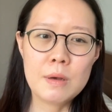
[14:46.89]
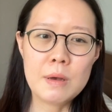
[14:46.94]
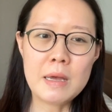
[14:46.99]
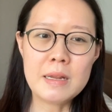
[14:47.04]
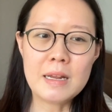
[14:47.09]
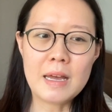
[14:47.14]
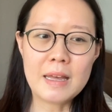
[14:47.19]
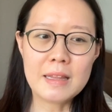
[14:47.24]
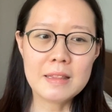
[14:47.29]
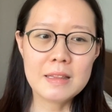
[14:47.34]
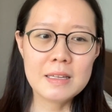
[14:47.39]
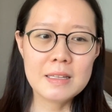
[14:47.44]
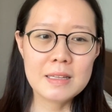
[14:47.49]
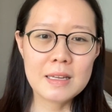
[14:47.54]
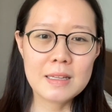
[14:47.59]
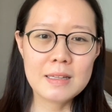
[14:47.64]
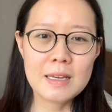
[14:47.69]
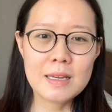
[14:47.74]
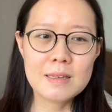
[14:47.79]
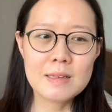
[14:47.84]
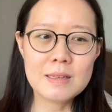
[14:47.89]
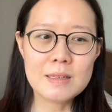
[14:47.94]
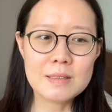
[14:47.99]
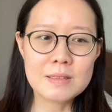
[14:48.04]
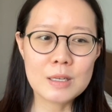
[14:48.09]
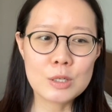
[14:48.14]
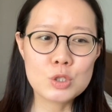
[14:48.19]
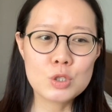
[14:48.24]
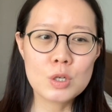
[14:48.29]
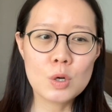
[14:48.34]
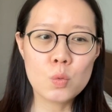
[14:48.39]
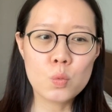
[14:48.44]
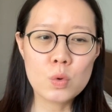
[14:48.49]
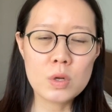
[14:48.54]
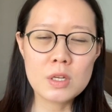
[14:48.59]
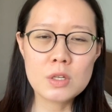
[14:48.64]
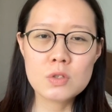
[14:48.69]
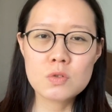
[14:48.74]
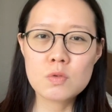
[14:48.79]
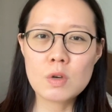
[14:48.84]
And I think that is actually a
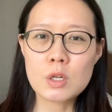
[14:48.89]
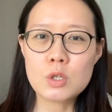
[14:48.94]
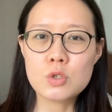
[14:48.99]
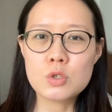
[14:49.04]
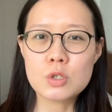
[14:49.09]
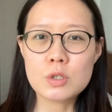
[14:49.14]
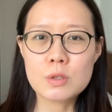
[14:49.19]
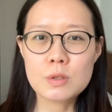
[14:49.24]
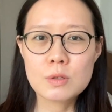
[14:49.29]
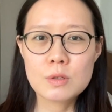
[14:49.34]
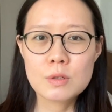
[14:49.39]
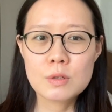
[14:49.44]
winning strategy.